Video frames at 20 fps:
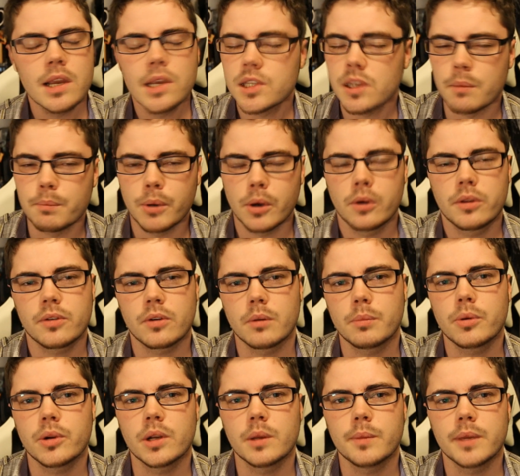so both are
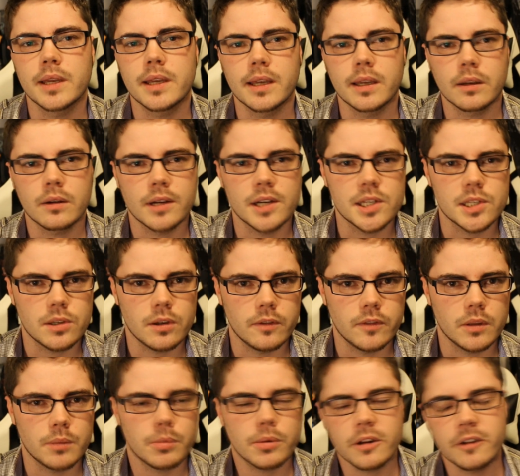a pretty big increase
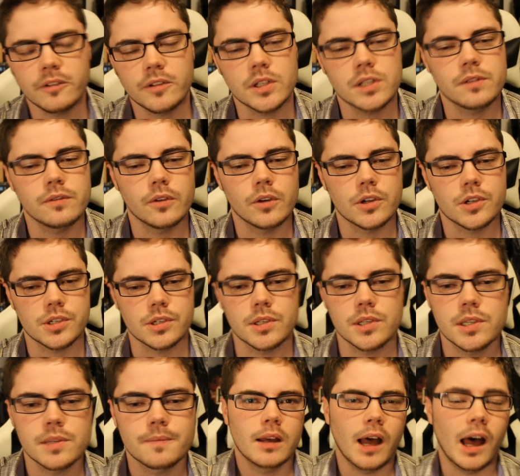over the previous versions.